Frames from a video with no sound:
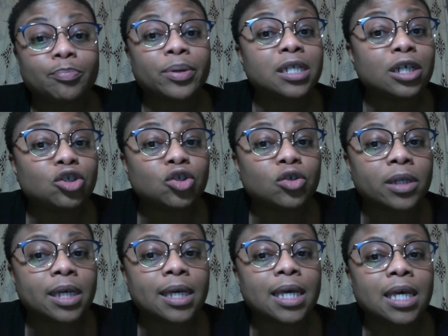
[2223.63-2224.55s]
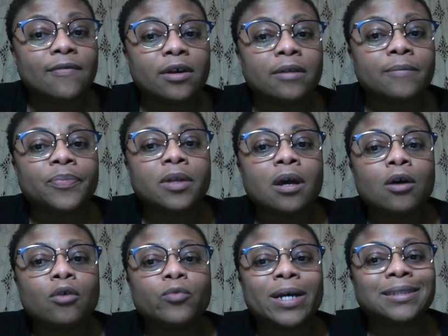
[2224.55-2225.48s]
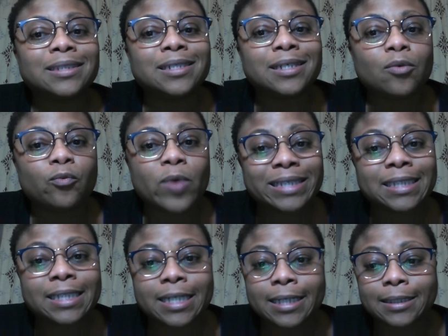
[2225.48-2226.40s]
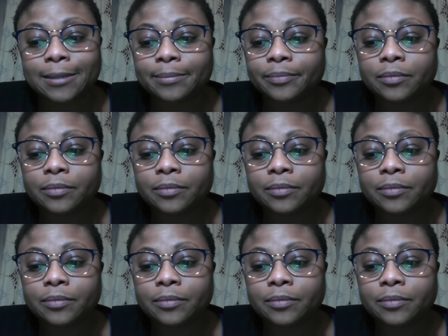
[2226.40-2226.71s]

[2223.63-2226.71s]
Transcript: potentially even residents?